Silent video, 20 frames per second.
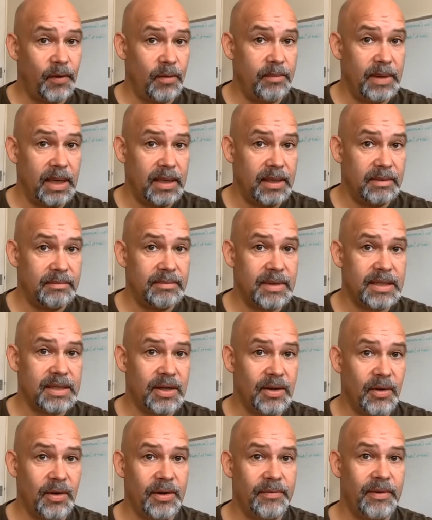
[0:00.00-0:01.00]
to 4 million.
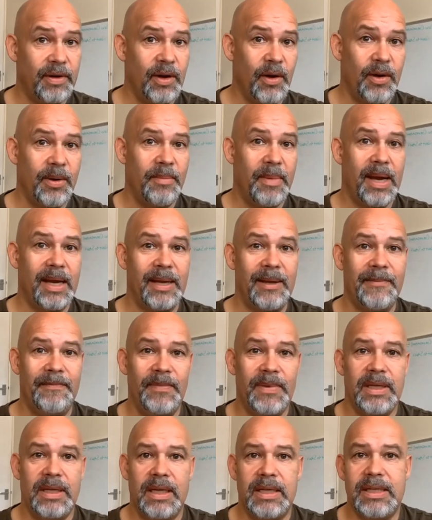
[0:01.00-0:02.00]
It's a lot of money,
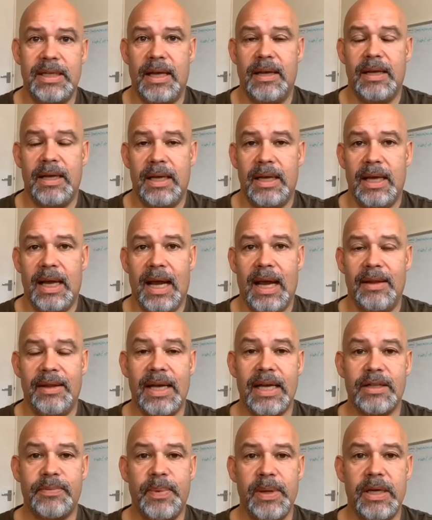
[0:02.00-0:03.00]
isn't it?
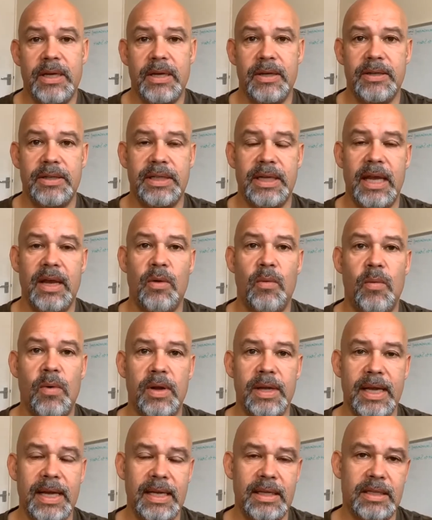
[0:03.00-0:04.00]
And that's because
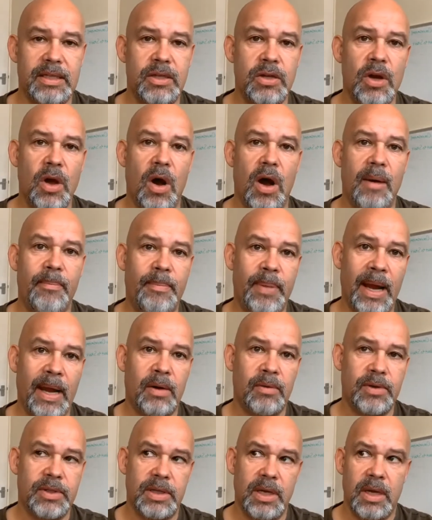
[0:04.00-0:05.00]
it's not
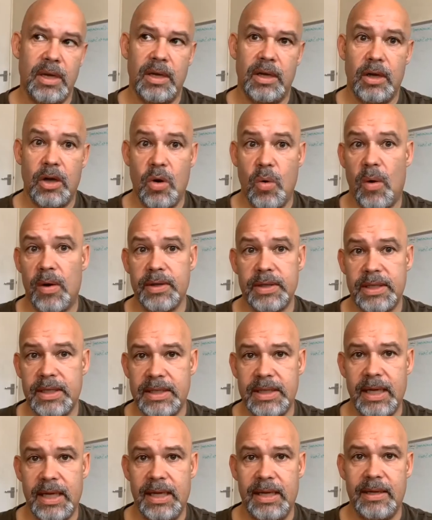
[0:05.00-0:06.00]
about
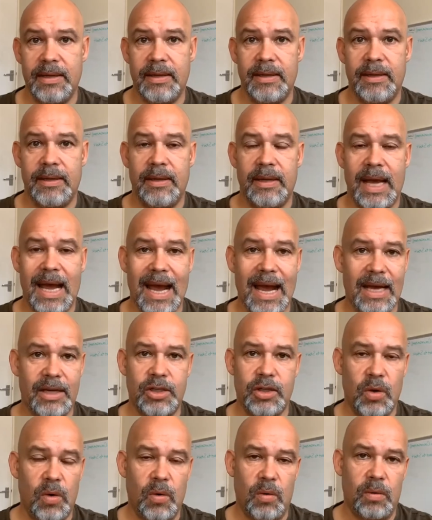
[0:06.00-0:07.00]
quantity
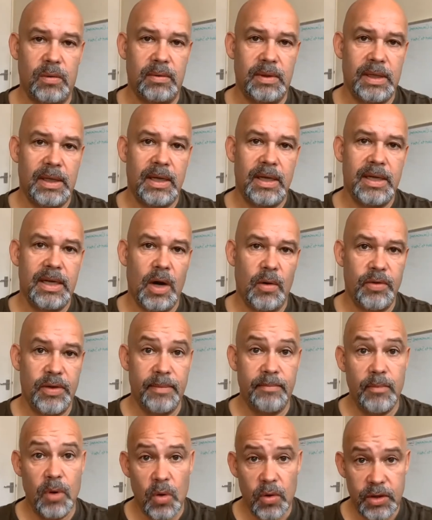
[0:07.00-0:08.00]
at all. You know,
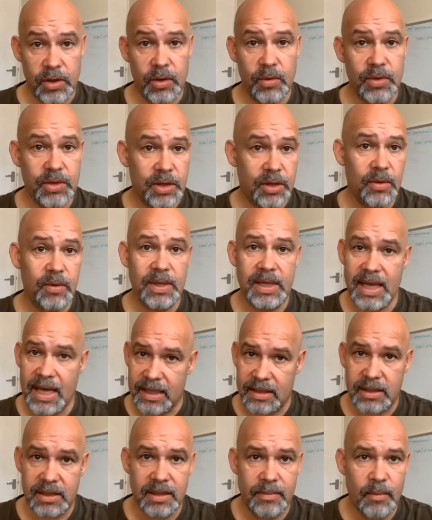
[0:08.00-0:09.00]
the more you do,
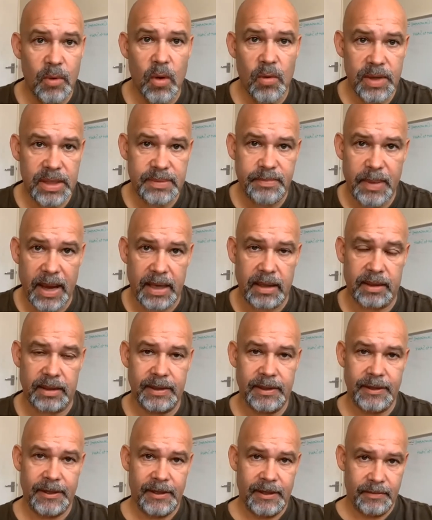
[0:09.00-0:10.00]
yes, the more is
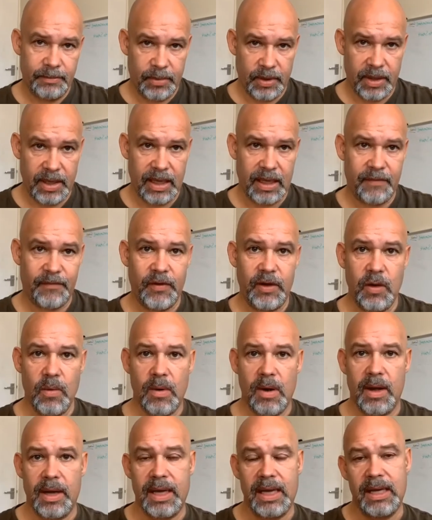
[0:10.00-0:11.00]
better. But if
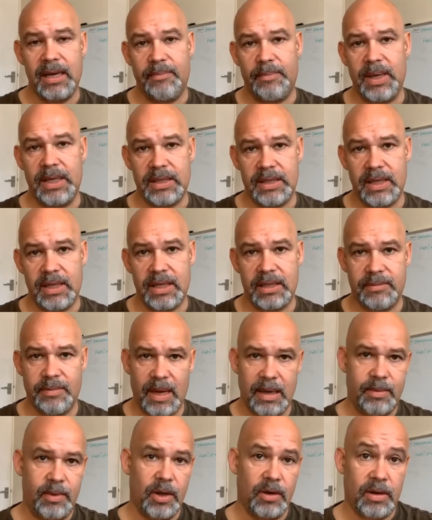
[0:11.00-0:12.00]
you are in a business,
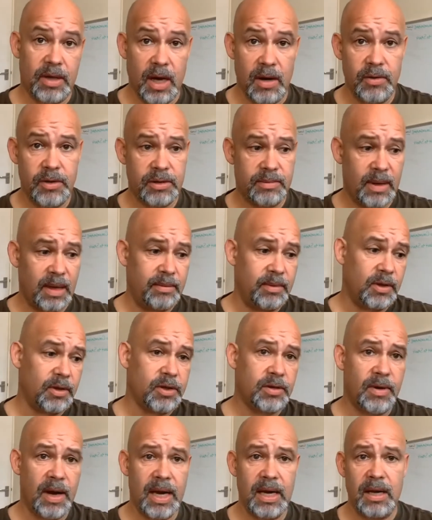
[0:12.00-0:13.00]
maybe you're a coach, maybe you're a
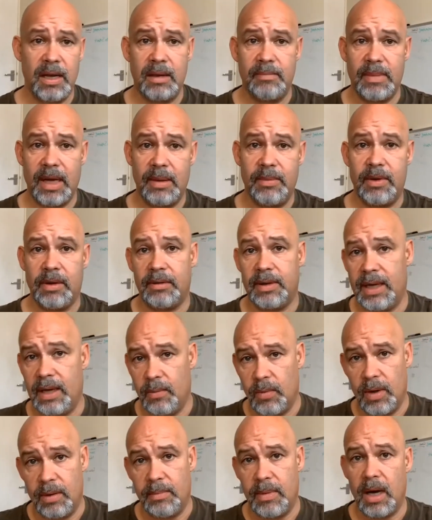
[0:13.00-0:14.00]
trainer, maybe you're a
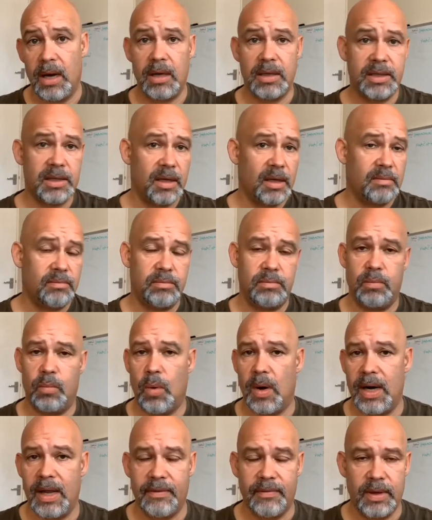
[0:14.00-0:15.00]
network marketer,
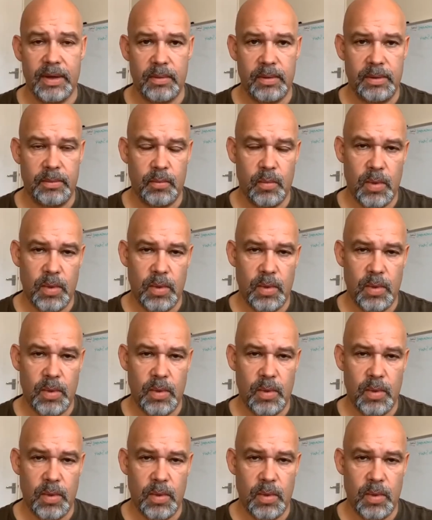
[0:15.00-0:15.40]
whatever